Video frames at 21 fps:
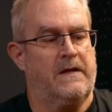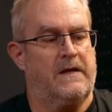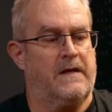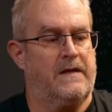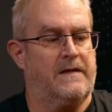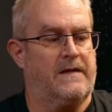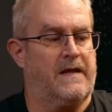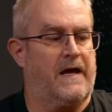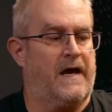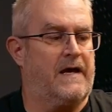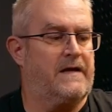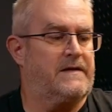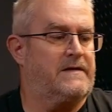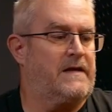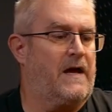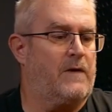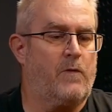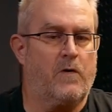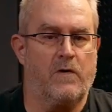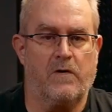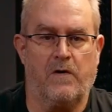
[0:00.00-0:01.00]
that I
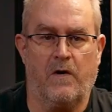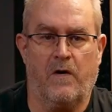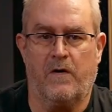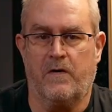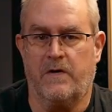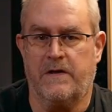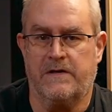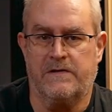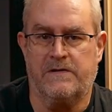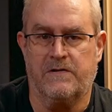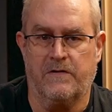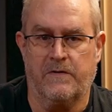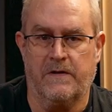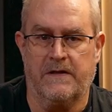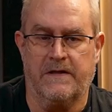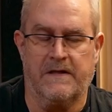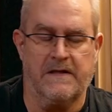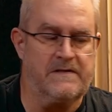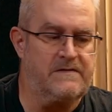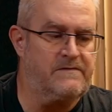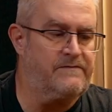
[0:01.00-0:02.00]
won't go into
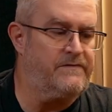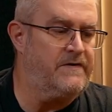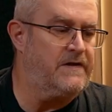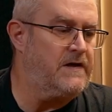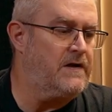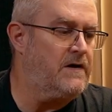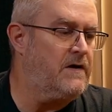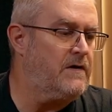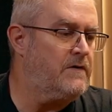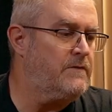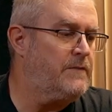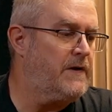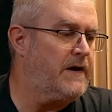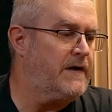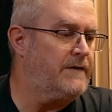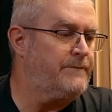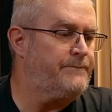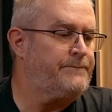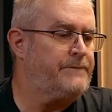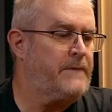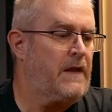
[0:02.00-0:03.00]
in this video, but